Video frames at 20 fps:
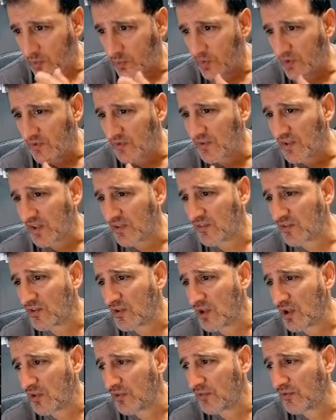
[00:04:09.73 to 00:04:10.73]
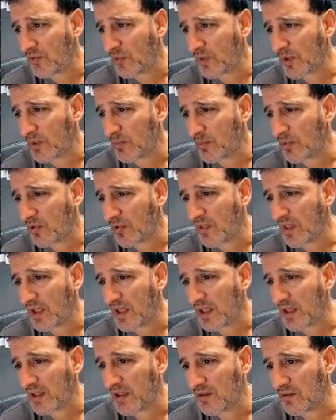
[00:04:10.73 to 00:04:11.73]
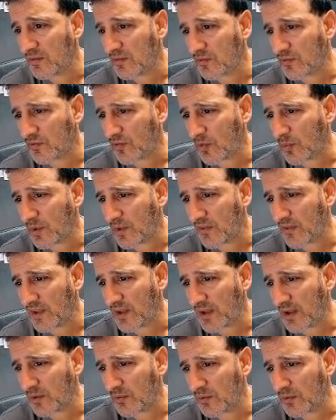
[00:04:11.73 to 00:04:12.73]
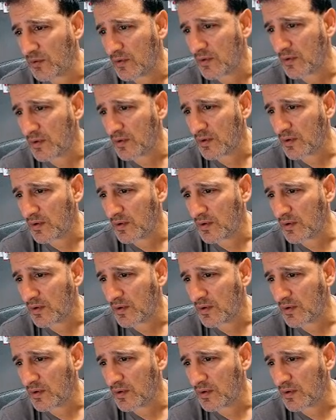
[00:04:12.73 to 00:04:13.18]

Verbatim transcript: which says none, so we can put that in, drop it down.